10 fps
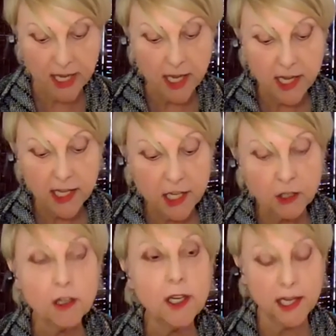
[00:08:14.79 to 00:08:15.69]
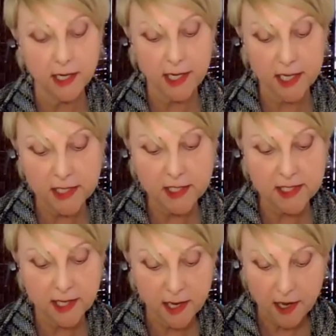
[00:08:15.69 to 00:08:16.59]
Here
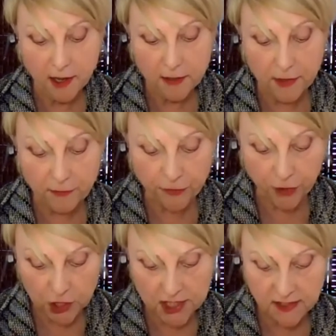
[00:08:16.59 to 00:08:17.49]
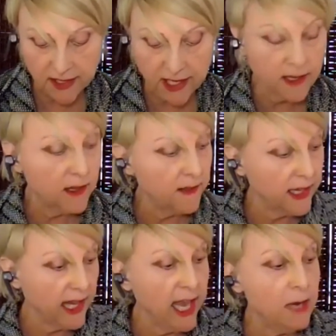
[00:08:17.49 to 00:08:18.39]
is the first thing
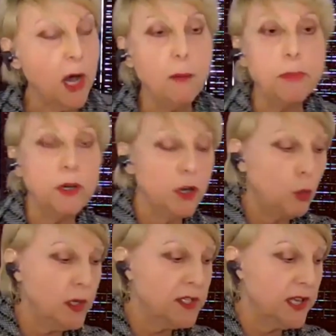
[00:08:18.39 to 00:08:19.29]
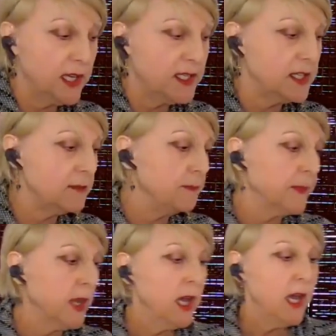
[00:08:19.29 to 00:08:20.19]
that came up was this.
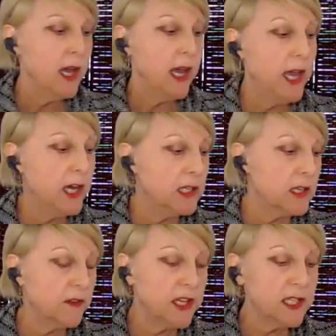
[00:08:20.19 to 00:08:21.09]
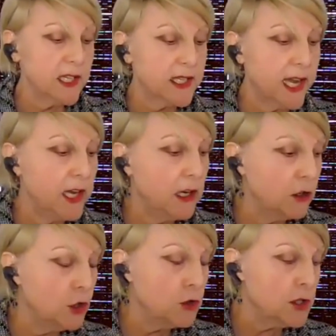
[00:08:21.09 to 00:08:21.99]
And this is a
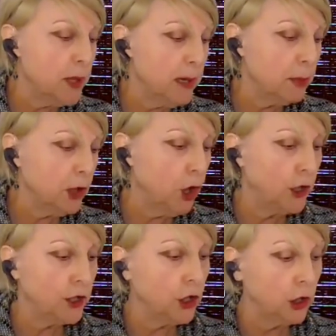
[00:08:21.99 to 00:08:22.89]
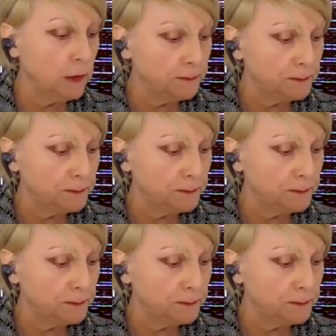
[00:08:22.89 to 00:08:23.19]
newspaper article